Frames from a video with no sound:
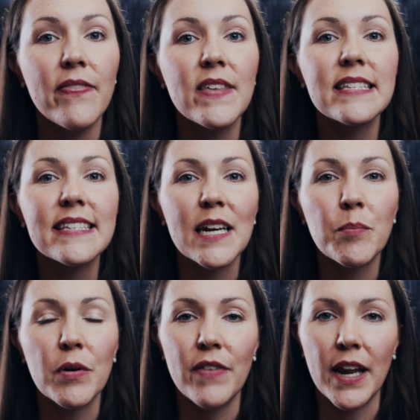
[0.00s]
This is going to
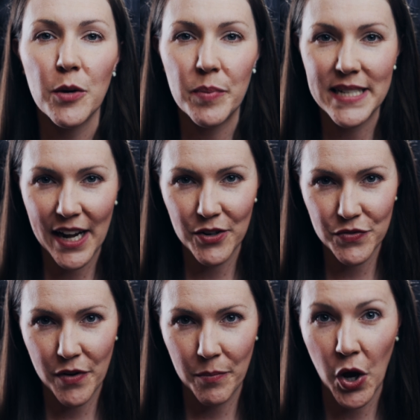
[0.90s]
prevent your potatoes
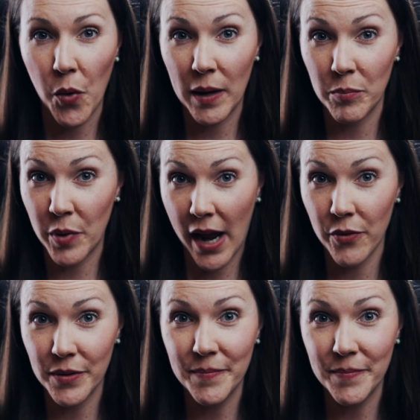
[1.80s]
from going brown.